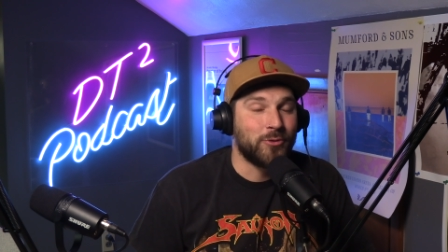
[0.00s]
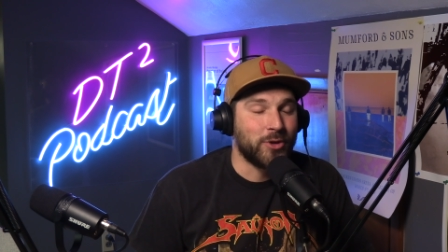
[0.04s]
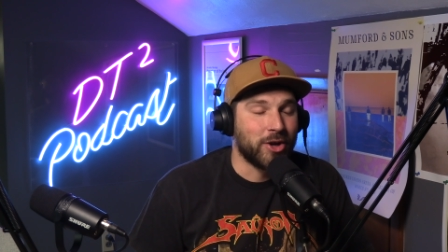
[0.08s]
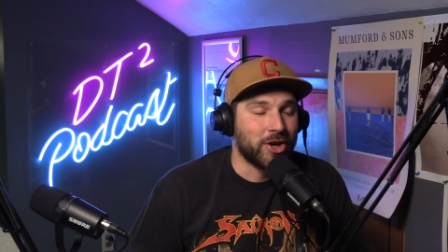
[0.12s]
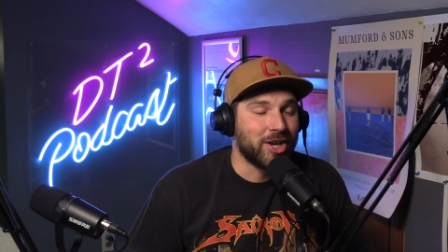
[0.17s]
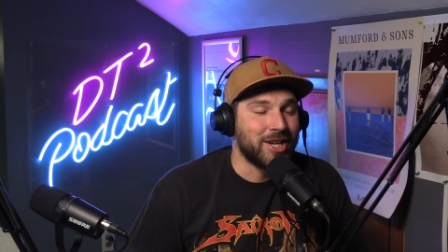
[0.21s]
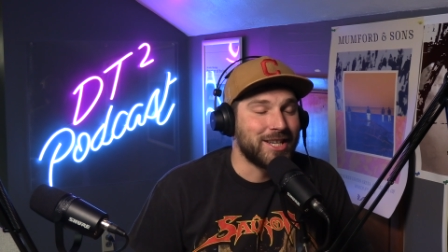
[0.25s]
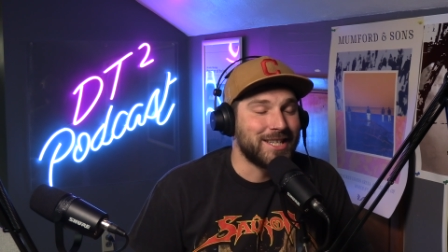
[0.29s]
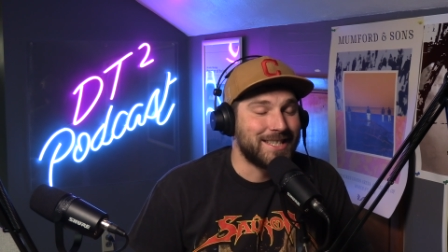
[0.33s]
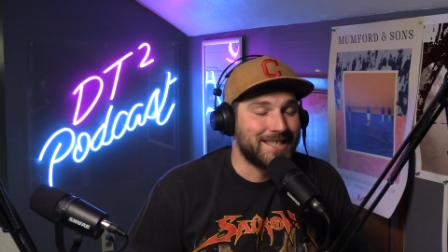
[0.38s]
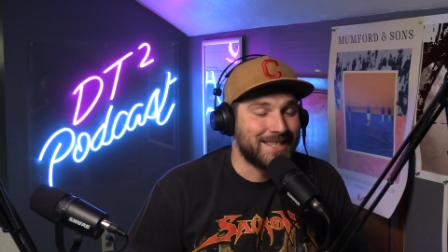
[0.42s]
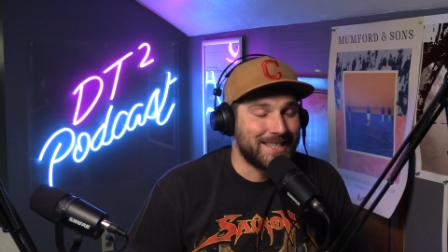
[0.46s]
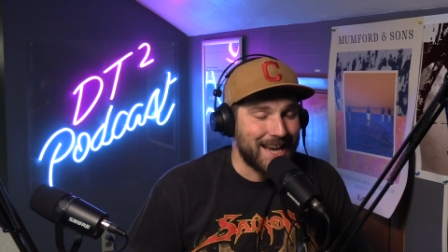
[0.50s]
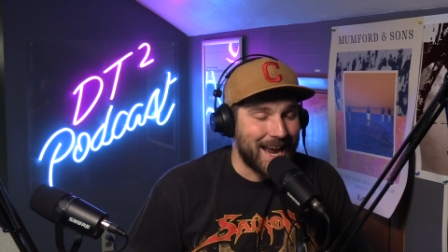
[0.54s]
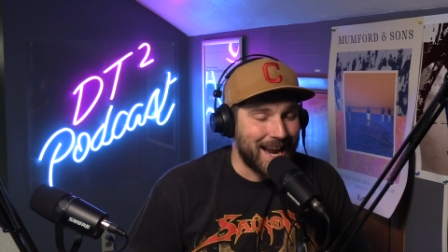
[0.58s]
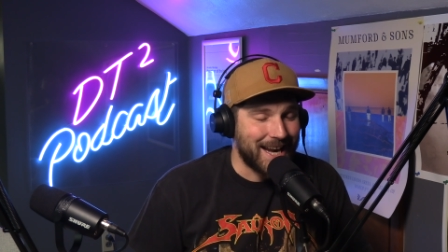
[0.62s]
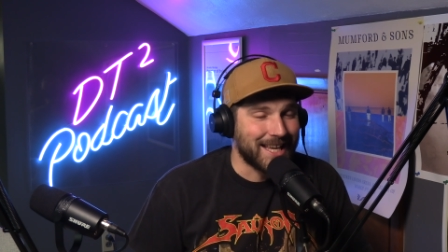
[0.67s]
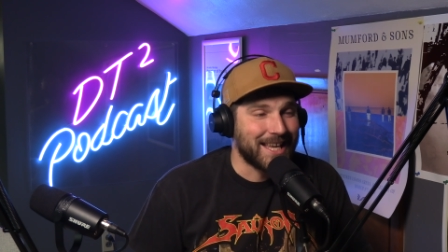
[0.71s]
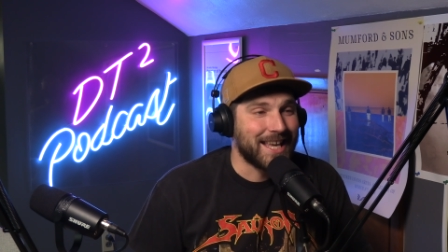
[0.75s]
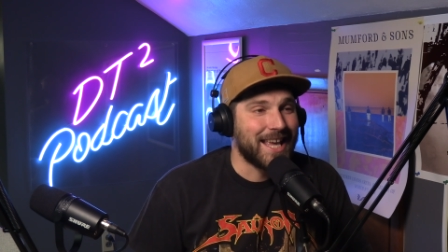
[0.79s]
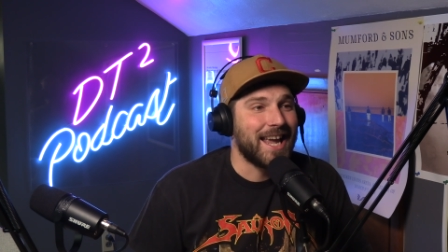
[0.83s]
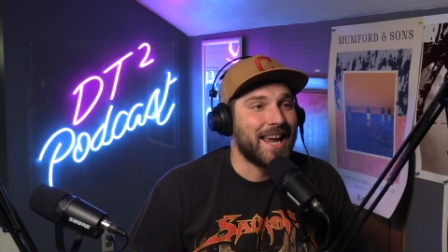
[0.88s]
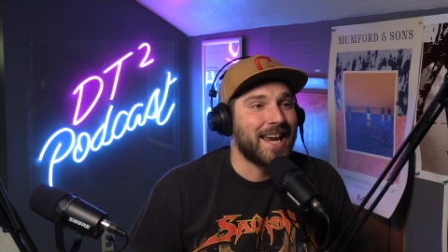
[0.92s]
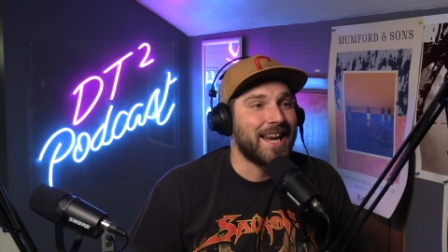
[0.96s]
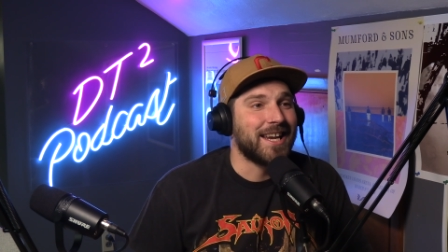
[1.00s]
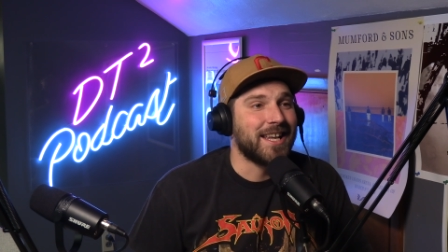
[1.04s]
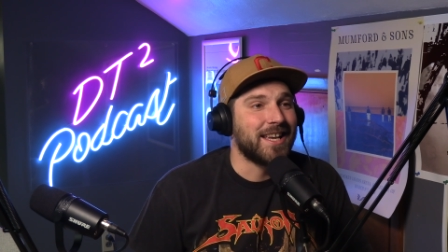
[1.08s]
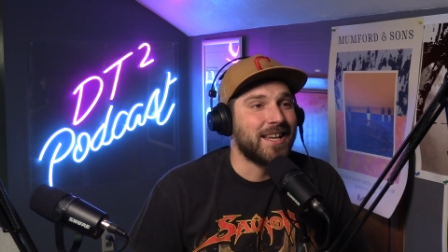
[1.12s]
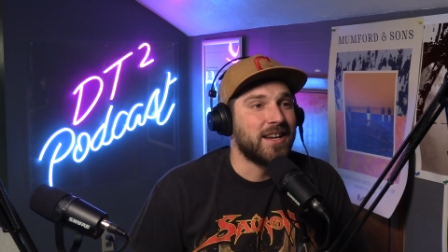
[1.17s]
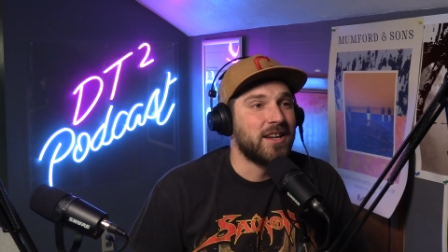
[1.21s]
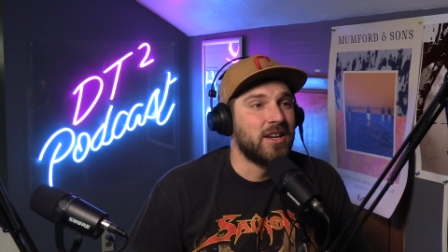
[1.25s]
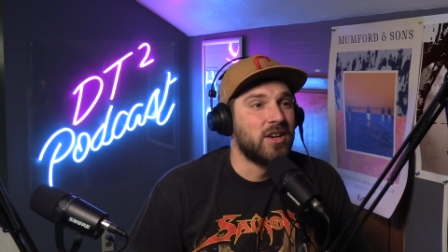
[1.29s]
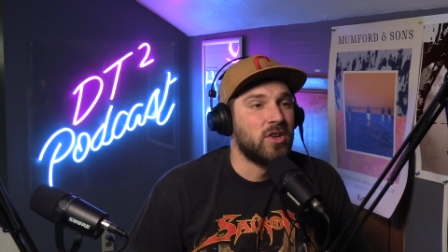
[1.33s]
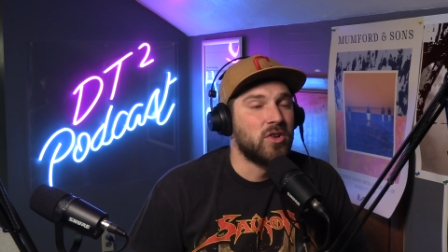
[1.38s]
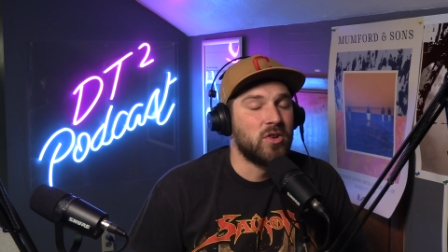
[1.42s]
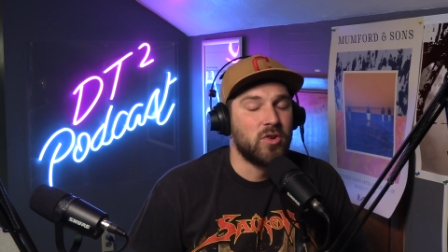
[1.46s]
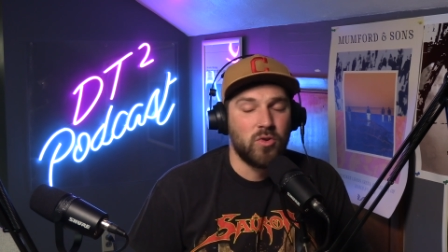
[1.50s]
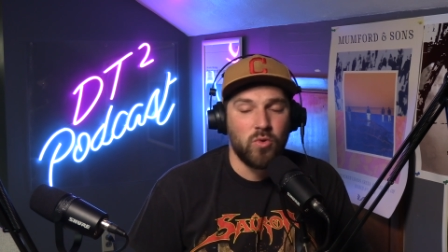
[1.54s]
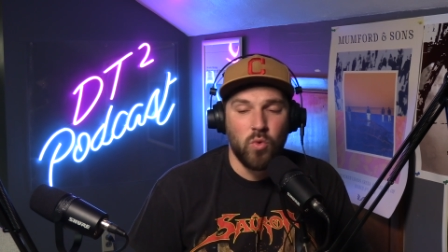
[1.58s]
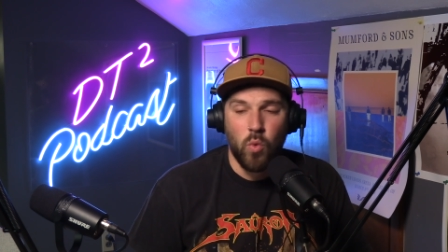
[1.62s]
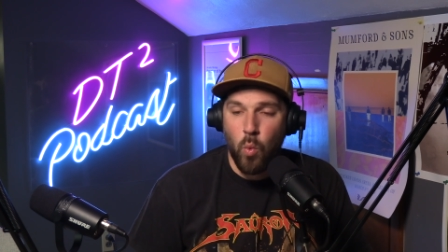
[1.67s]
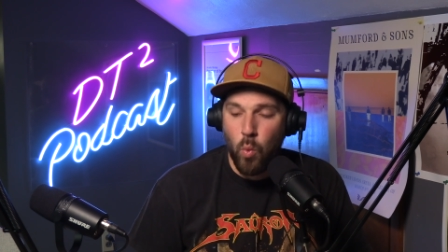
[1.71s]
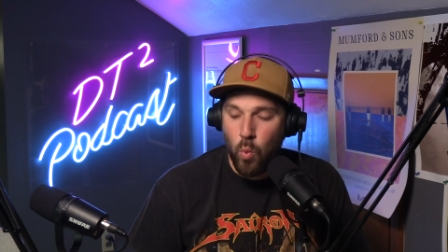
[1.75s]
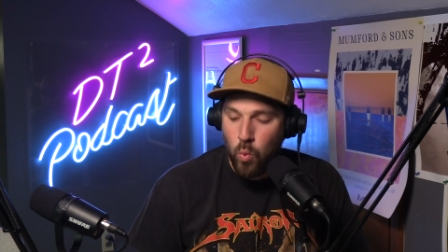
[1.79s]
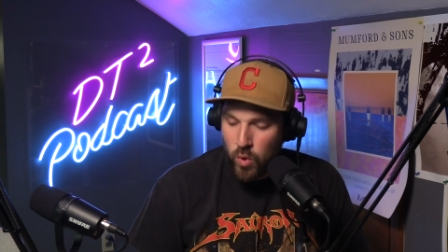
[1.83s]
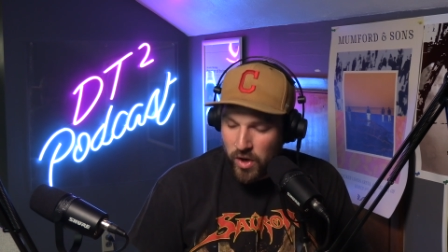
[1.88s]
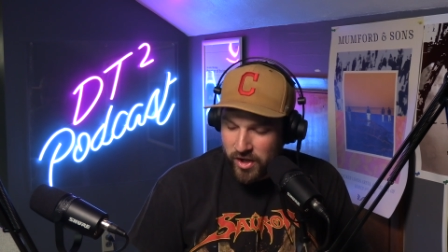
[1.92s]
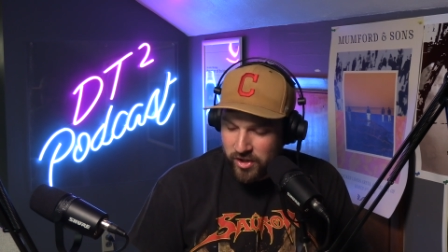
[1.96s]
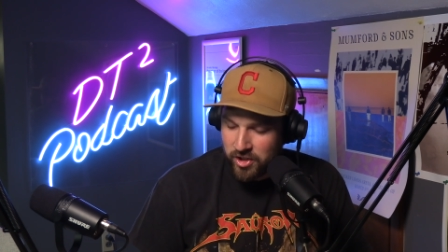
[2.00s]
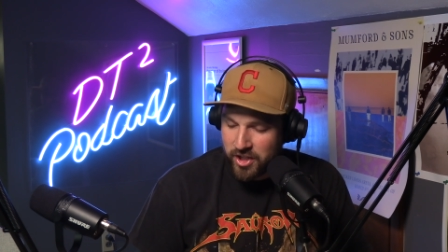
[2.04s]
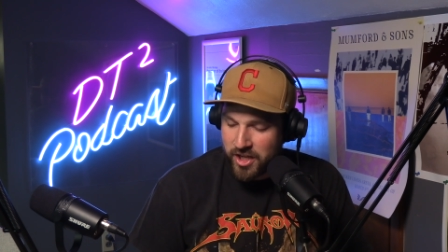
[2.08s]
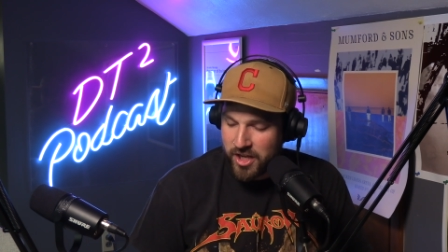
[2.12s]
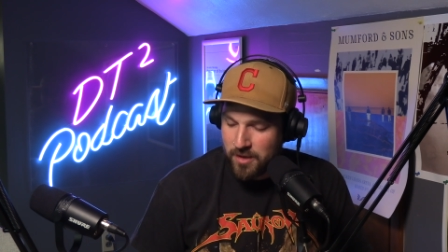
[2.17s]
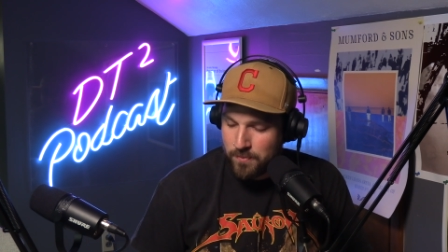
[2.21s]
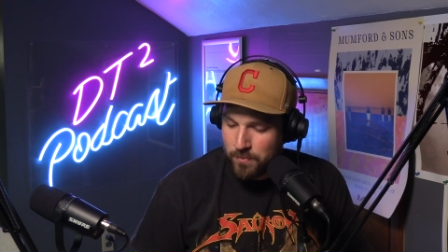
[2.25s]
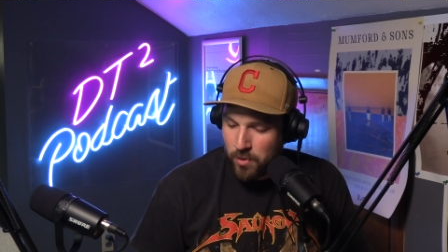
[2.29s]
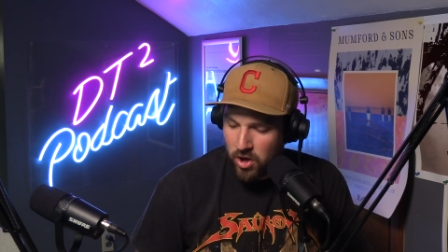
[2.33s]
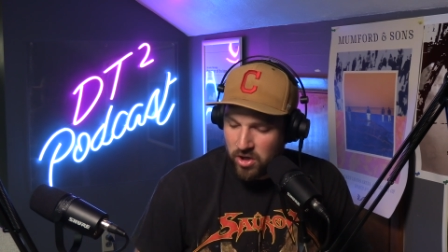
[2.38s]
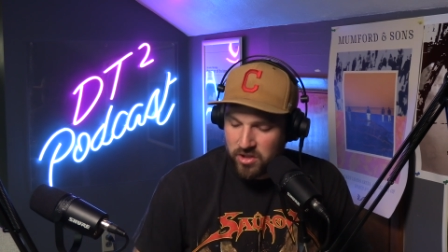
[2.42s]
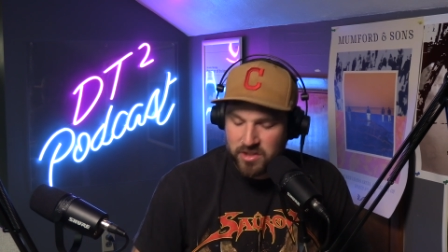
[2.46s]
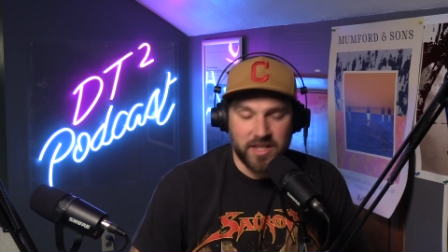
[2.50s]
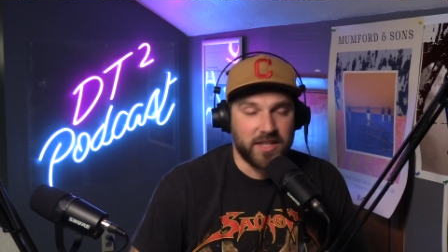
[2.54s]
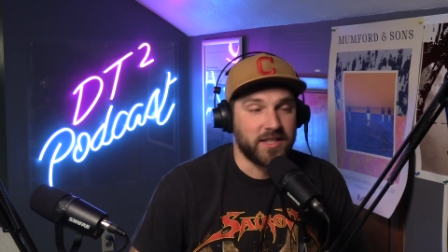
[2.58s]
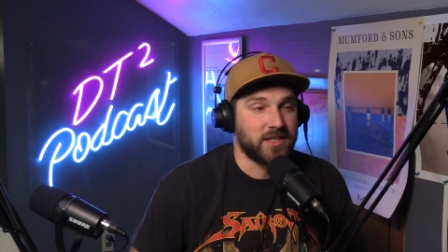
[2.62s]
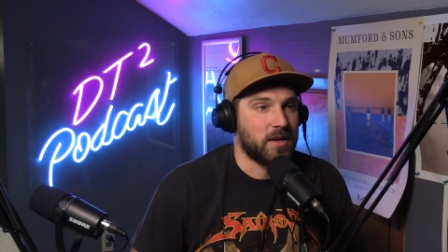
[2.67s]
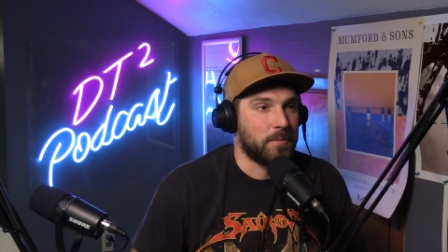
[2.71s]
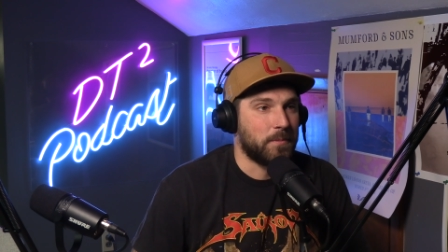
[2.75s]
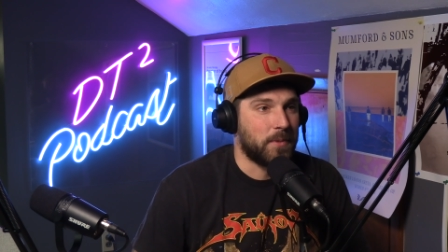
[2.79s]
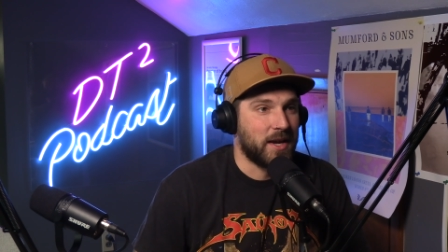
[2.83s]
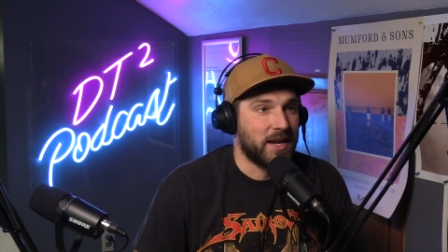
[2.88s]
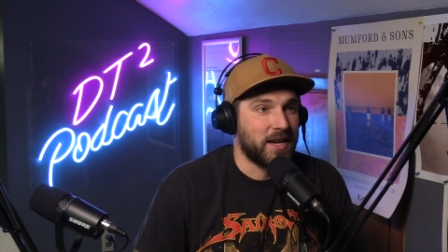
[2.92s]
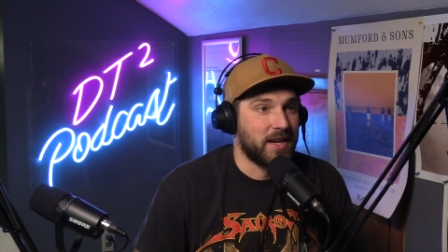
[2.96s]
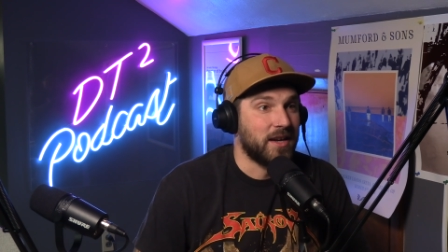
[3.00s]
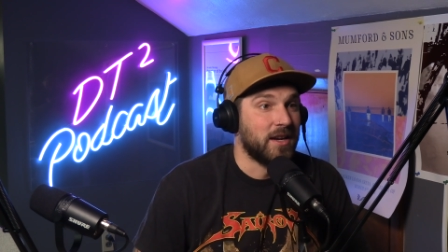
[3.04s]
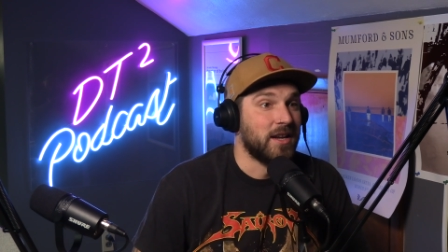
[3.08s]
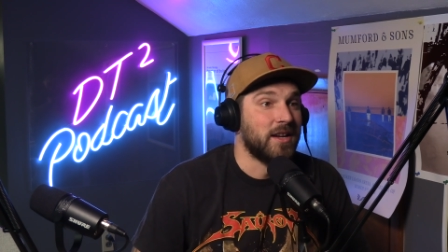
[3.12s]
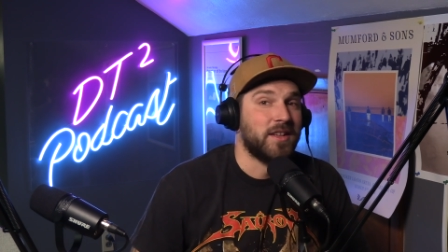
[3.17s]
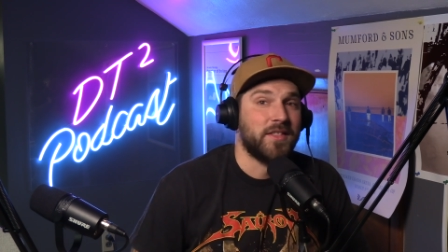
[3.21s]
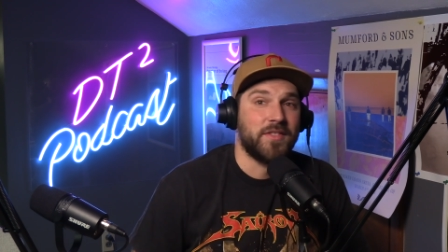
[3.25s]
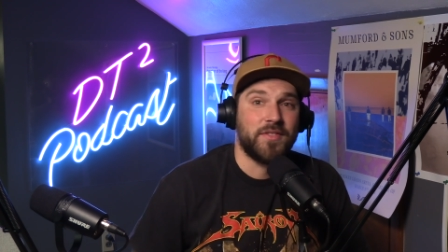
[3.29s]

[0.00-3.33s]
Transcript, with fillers: very dedicated willing participant